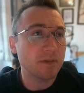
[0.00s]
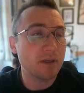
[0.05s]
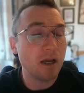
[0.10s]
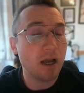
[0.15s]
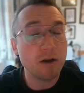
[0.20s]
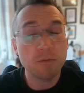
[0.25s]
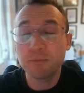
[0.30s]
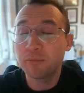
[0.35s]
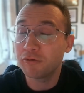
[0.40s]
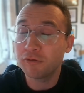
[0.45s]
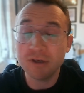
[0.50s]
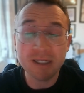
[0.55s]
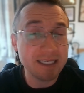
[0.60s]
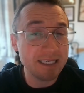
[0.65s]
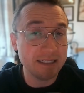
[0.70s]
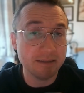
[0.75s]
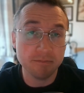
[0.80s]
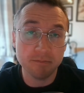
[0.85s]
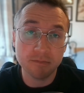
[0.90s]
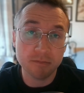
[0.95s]
a
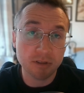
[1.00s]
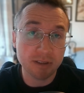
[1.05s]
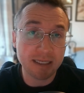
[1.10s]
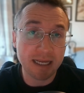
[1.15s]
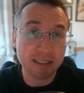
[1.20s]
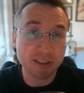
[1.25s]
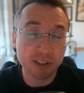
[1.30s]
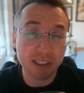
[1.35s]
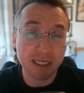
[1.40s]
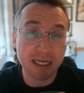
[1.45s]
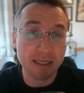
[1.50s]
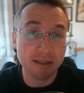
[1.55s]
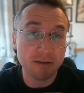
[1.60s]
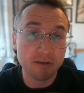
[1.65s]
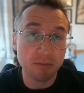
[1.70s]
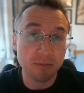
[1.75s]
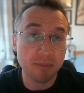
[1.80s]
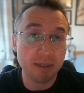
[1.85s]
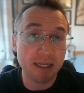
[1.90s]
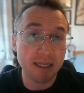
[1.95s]
brilliant national
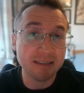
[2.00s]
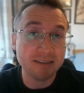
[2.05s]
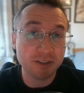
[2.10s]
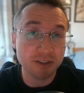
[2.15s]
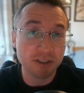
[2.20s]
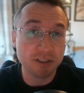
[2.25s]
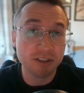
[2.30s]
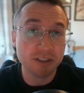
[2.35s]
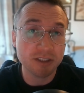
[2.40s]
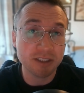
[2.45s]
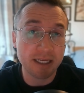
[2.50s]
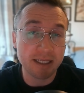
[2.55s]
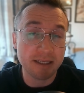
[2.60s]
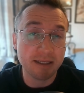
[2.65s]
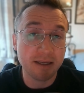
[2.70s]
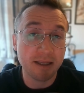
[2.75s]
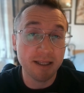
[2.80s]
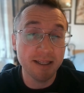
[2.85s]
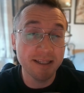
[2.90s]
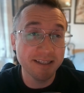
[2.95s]
anthem, let's just say.
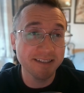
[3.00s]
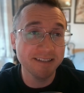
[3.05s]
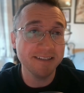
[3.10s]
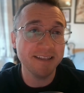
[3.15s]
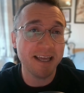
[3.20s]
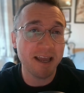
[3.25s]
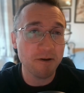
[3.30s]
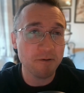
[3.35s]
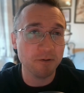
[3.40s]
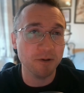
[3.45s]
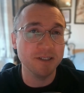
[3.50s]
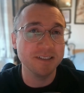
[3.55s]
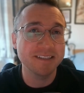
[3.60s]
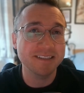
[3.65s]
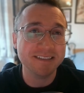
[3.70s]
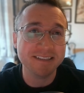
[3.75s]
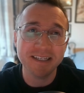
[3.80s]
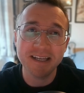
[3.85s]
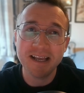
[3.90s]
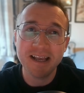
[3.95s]
That
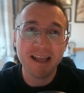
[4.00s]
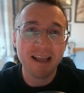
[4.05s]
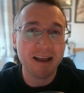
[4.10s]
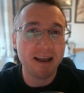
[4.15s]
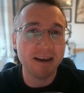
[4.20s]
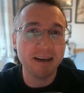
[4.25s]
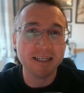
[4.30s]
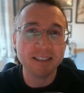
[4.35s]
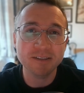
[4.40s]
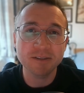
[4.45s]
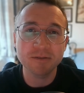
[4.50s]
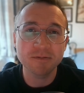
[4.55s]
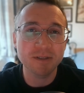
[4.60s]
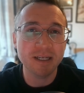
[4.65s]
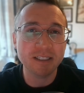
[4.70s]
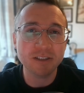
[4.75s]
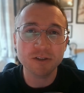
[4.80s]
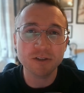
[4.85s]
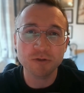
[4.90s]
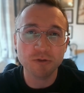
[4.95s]
was an
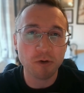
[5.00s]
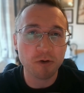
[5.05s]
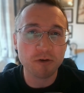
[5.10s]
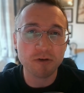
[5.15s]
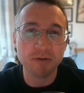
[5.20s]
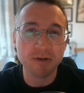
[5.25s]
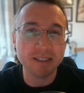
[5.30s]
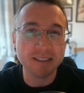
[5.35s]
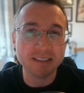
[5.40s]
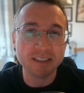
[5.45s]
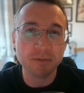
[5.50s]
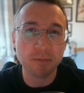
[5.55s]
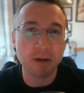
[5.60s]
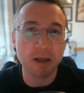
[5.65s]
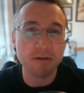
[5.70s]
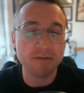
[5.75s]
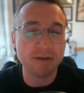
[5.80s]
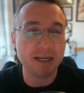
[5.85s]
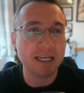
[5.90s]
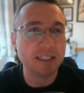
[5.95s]
extraordinary display
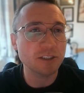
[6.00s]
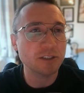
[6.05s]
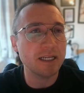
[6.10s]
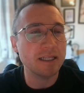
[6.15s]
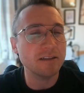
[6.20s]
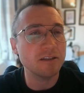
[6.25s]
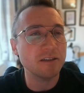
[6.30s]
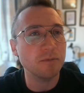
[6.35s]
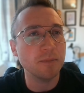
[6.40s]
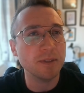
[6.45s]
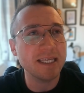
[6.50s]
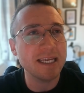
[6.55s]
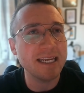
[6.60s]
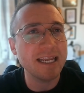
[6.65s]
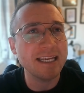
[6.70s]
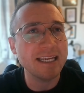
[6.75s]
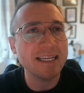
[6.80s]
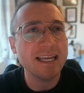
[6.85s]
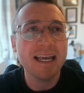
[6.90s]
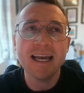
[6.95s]
of a national anthem
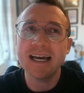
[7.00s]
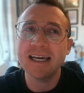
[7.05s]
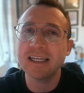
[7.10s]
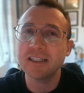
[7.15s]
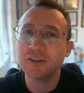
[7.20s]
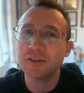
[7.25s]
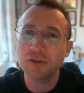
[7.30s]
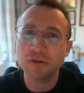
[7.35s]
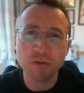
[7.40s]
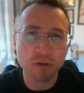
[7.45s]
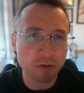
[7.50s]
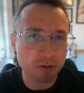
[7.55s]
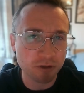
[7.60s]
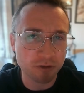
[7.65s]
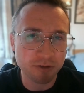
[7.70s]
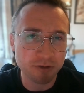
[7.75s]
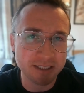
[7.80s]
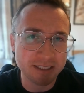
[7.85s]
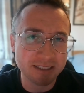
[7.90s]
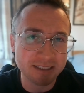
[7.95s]
beginning, an
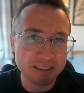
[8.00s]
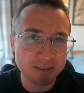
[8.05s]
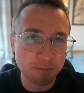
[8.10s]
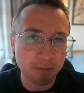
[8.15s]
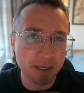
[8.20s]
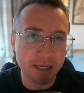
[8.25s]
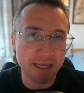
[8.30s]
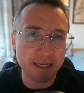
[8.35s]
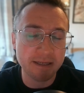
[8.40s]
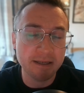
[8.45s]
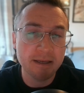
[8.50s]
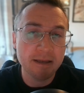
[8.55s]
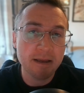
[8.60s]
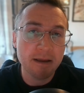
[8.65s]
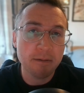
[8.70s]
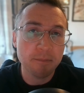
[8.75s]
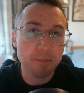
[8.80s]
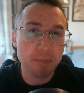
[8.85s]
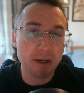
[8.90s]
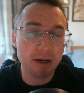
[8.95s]
extraordinary display
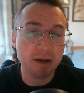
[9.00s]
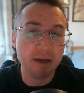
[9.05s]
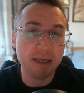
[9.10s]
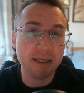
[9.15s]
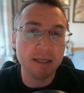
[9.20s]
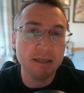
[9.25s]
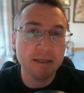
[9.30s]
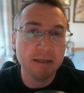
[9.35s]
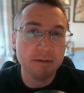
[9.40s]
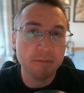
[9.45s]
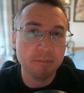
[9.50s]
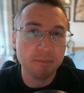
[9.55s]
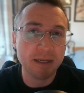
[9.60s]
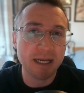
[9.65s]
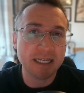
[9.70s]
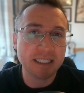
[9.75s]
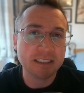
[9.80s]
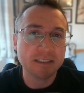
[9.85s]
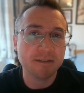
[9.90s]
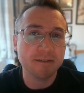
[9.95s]
by
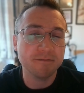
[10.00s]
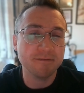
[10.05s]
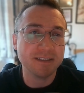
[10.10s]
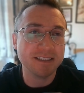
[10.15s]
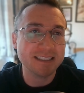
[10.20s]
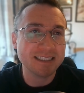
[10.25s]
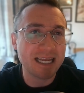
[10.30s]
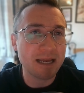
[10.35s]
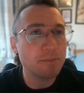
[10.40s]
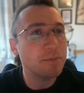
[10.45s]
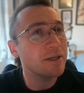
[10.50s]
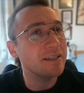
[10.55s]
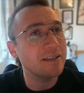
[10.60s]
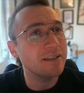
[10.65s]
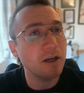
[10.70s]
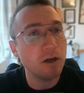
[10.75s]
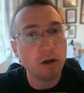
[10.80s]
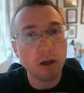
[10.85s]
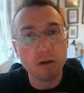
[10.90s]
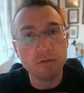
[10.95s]
Max Verstappen
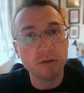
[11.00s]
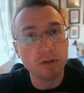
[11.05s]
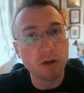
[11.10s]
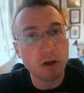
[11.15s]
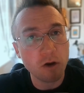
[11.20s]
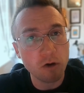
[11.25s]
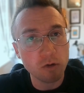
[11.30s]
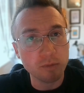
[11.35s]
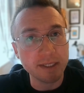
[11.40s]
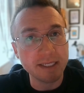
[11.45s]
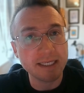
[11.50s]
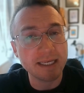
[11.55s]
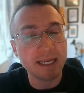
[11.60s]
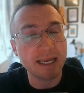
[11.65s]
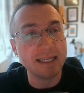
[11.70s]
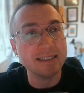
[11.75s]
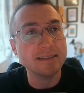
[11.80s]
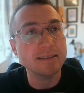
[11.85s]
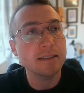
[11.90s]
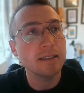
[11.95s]
over the whole
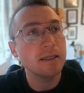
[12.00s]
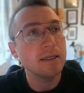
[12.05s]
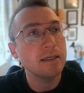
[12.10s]
weekend,